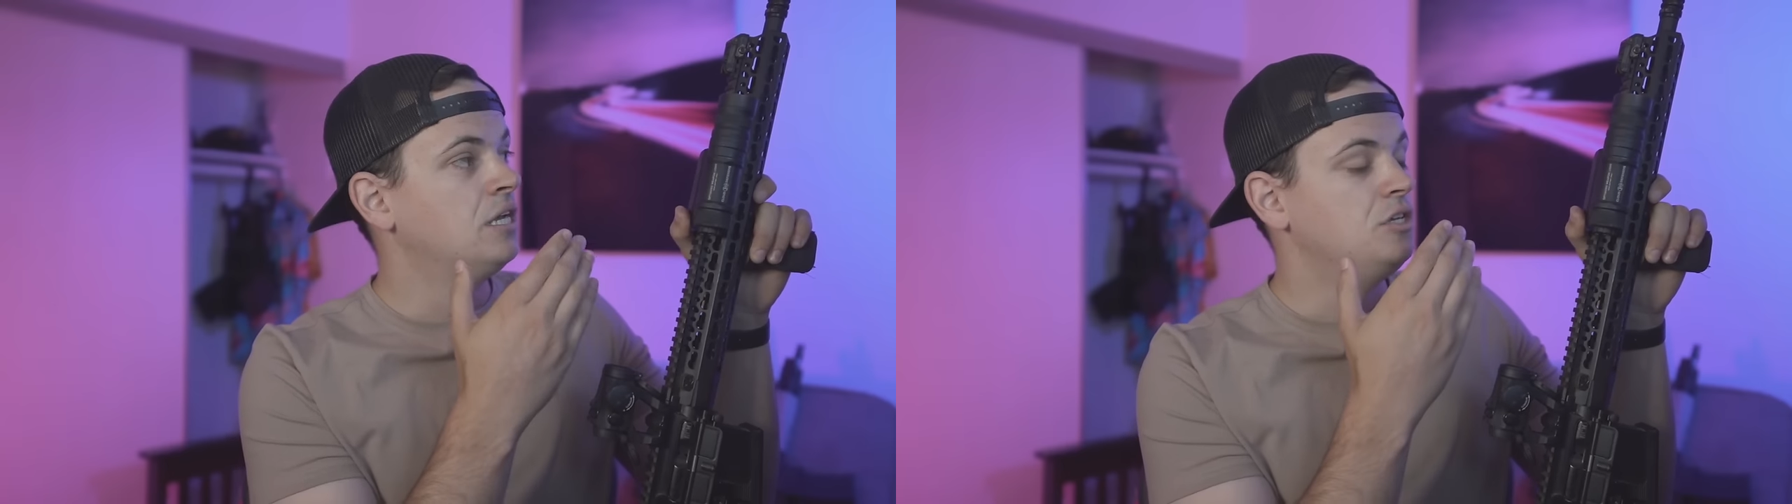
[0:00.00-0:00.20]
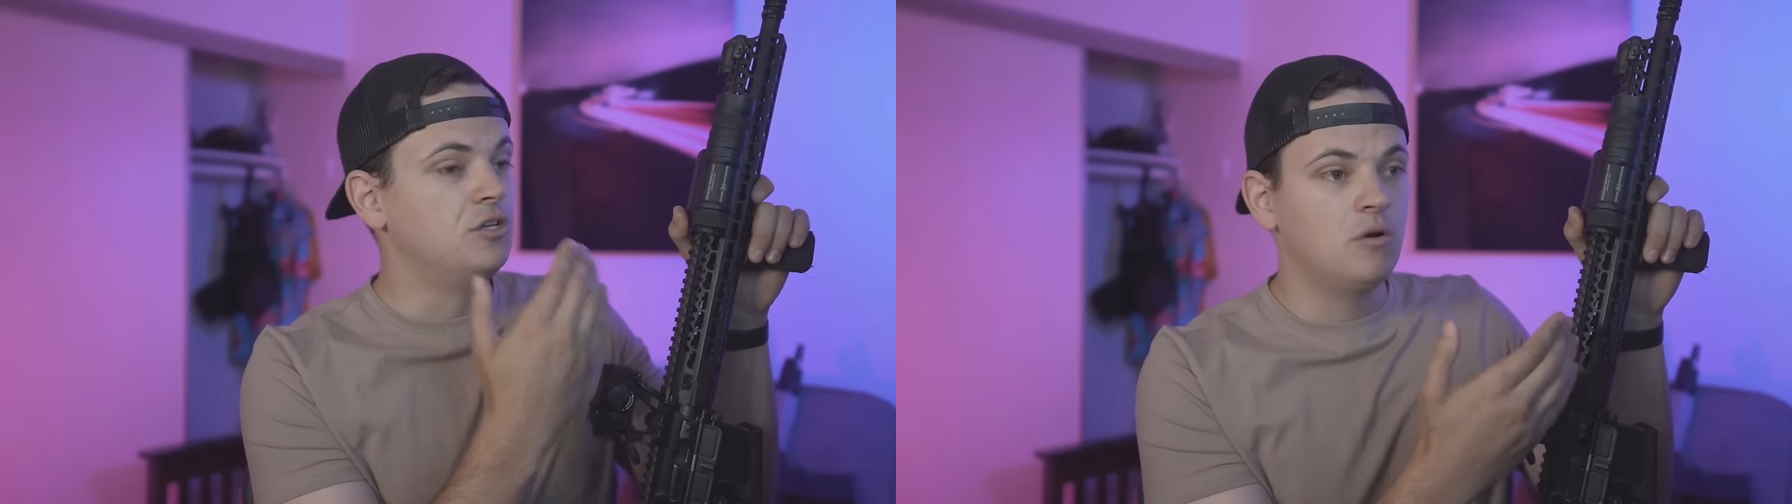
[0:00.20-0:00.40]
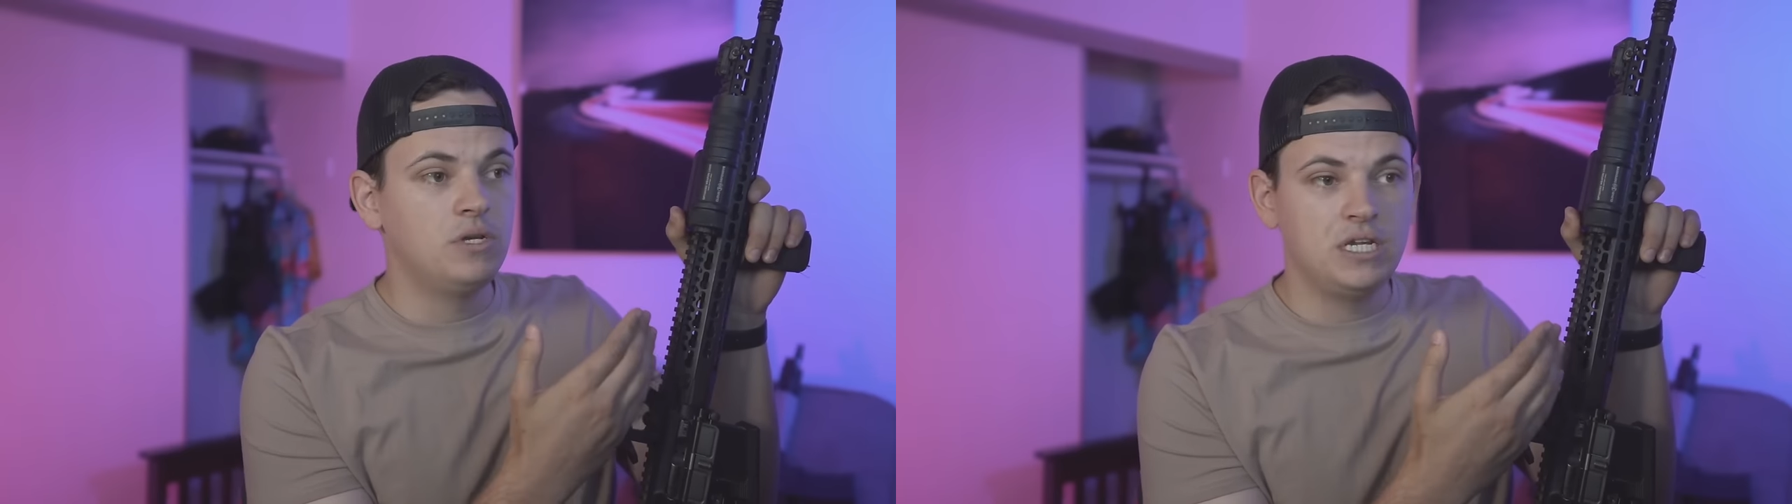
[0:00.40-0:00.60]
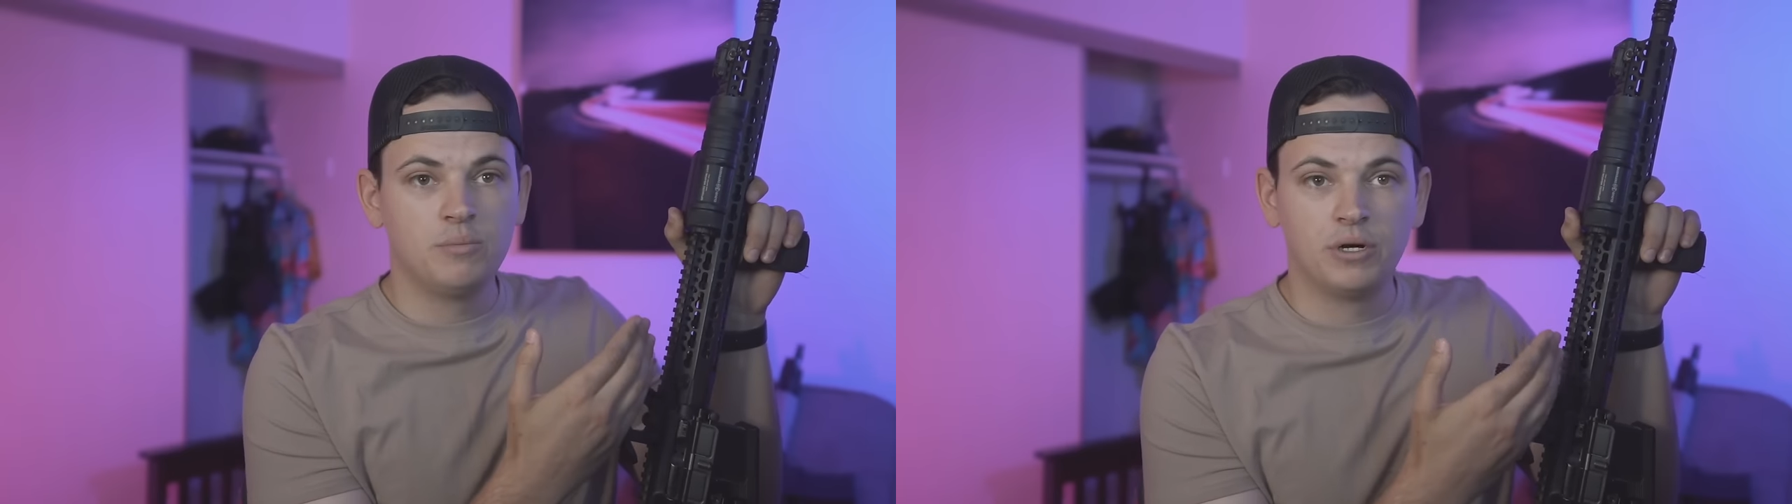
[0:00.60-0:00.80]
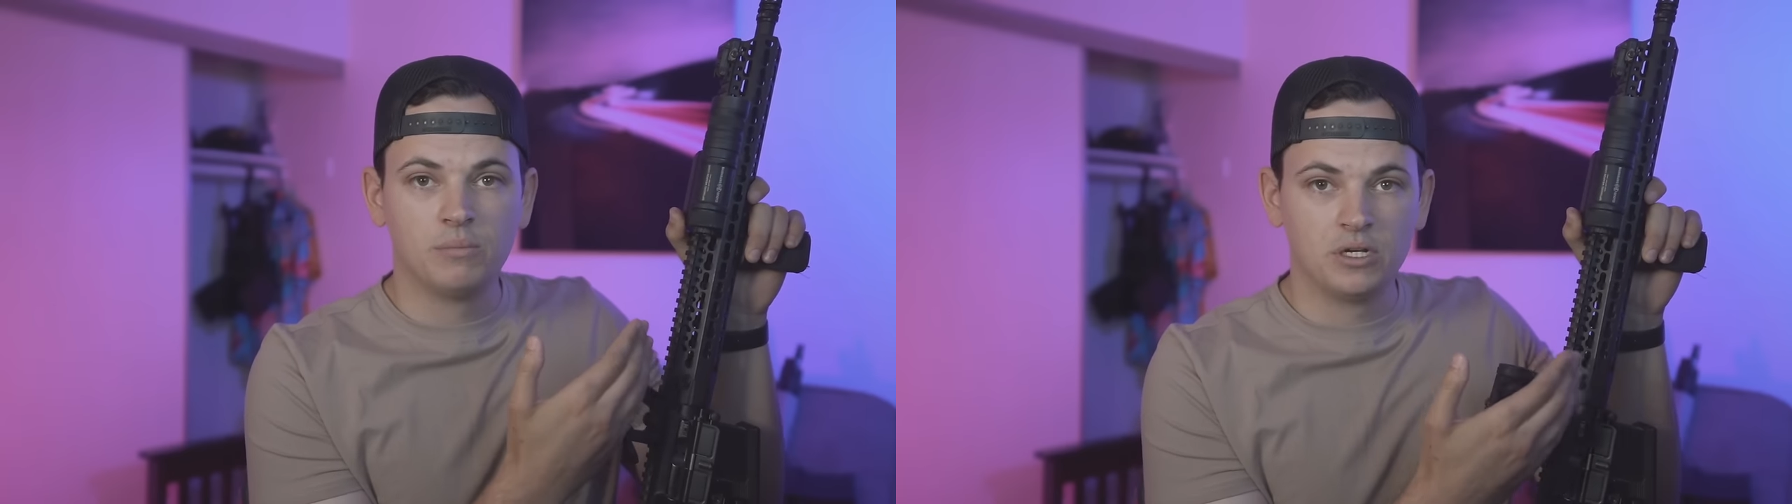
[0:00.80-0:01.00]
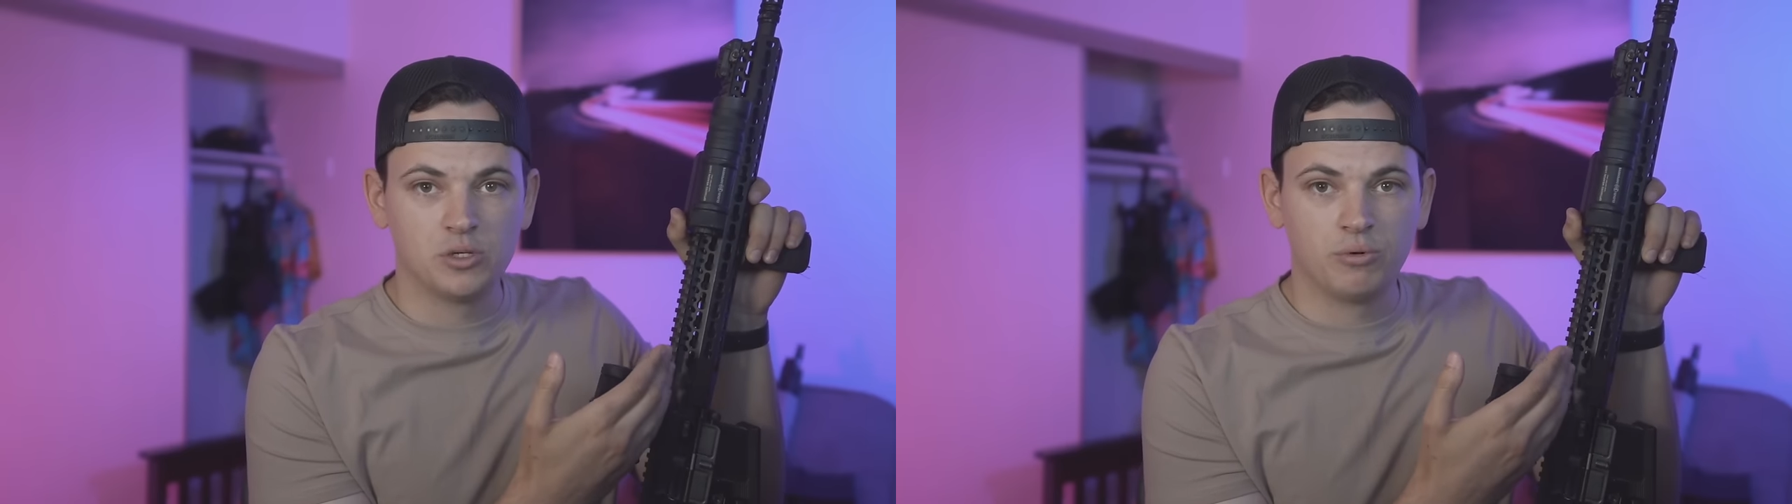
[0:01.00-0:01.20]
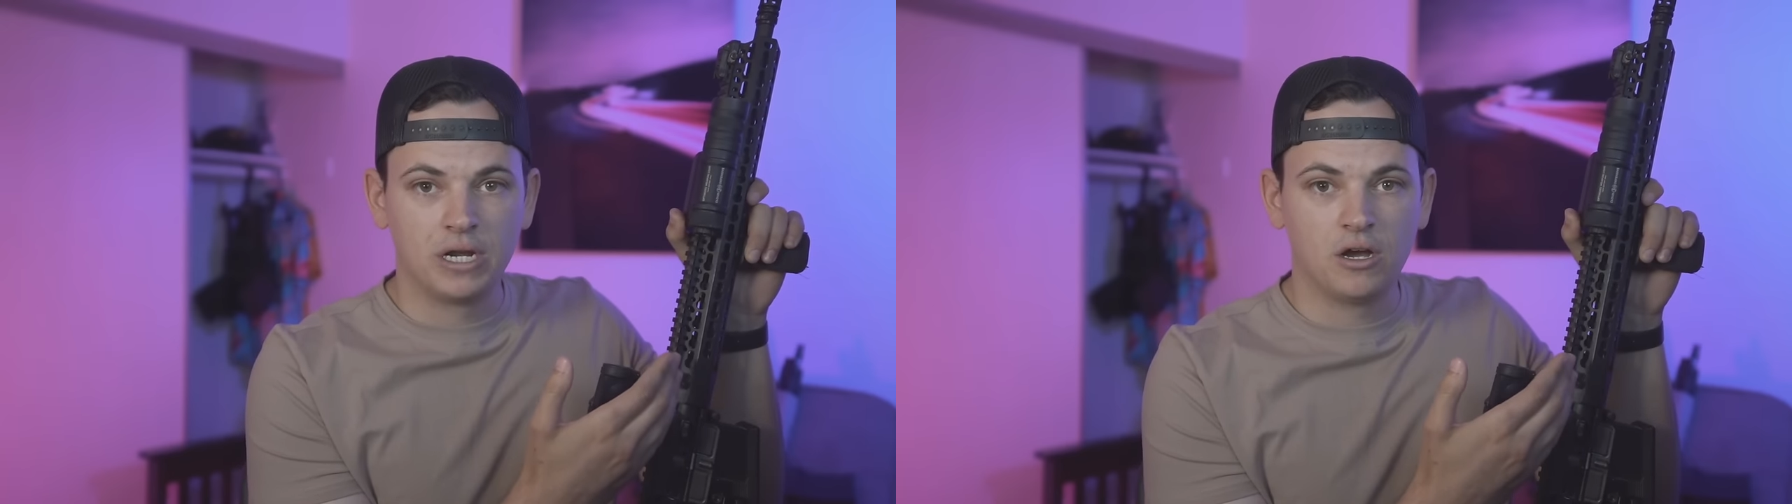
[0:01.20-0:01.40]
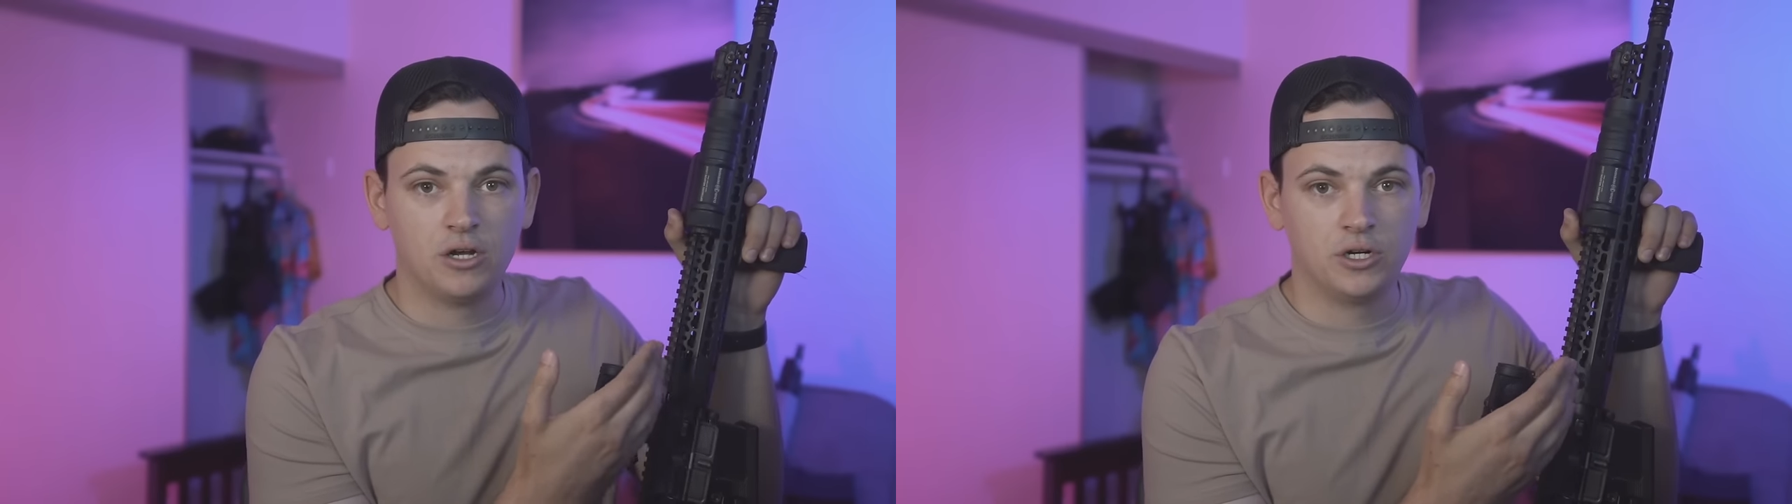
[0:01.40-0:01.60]
You don't need to put a muzzle
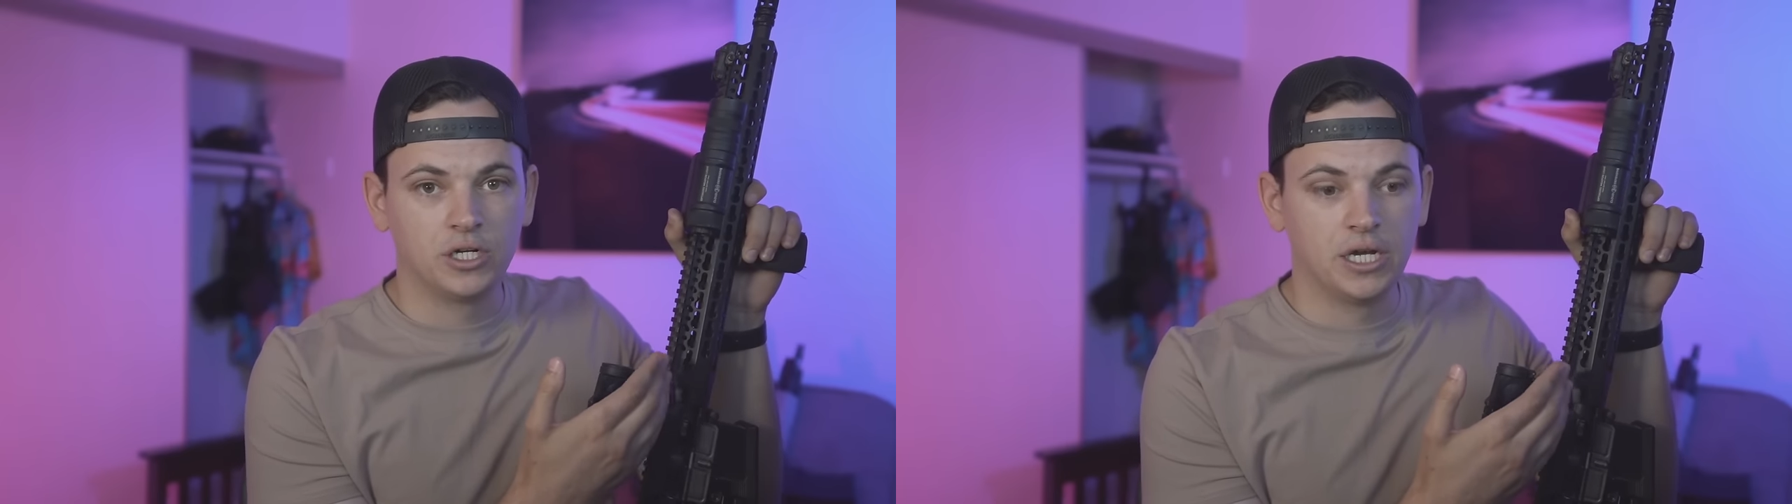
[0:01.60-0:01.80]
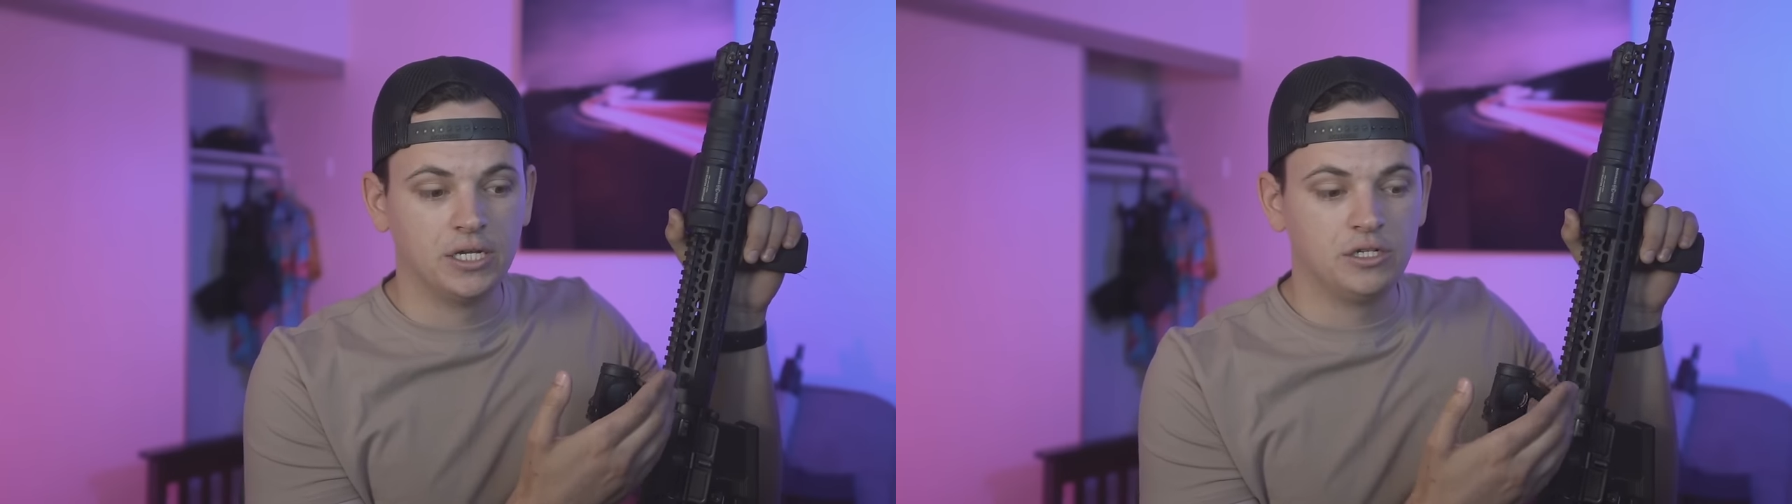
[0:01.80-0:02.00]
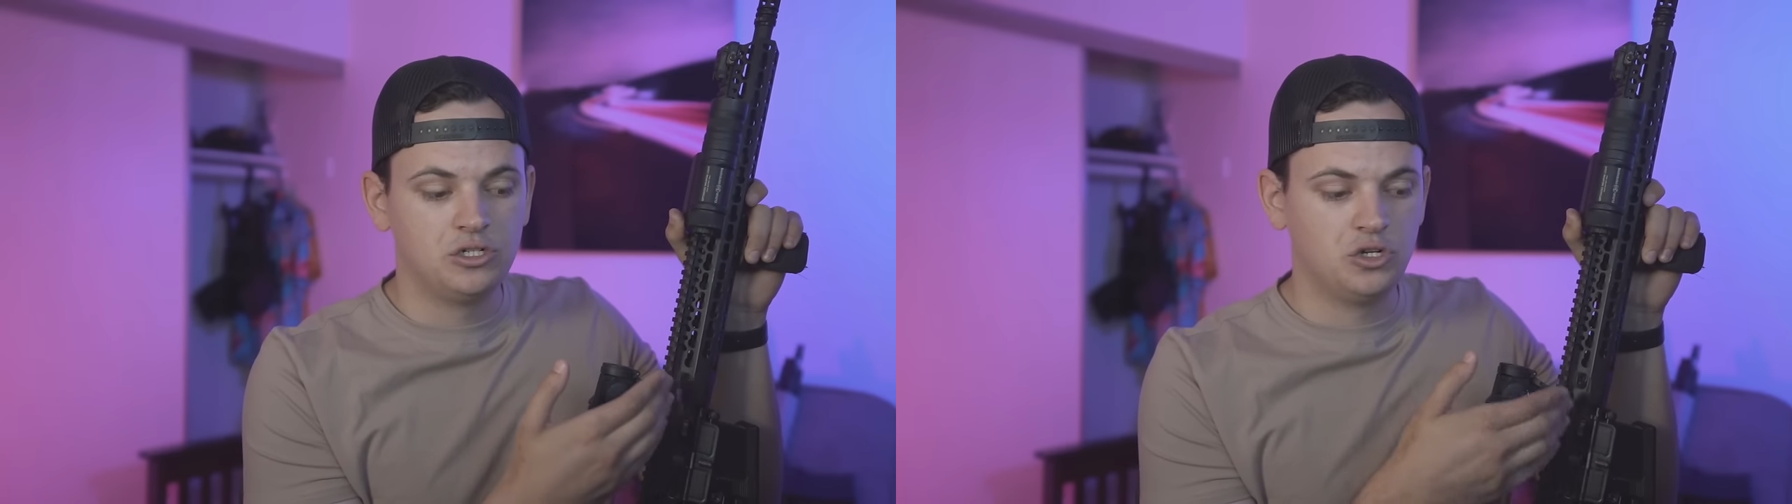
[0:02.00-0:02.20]
brake on your gun